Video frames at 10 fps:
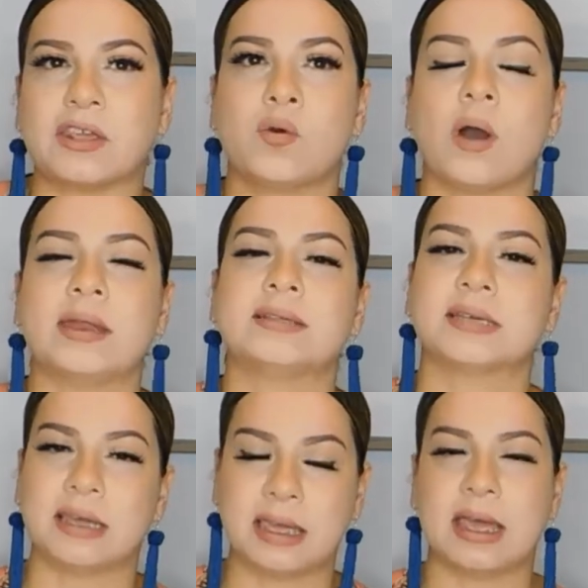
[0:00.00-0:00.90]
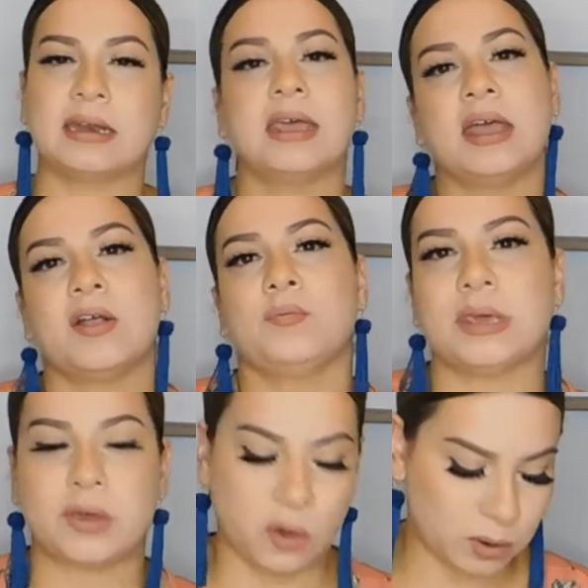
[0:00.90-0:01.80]
You want it to, again, be
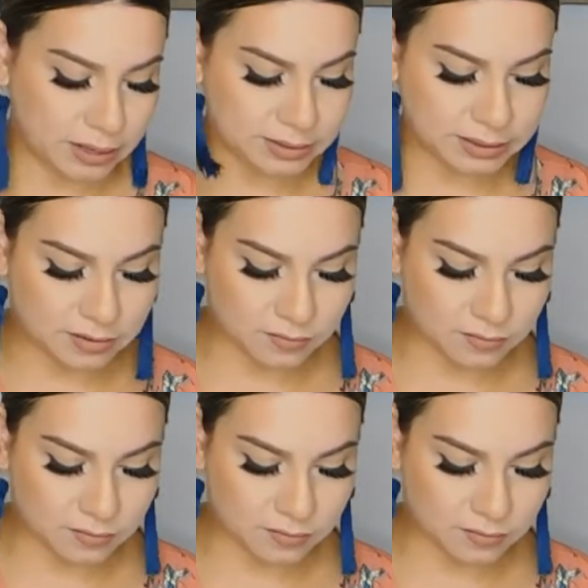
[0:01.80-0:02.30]
cohesive,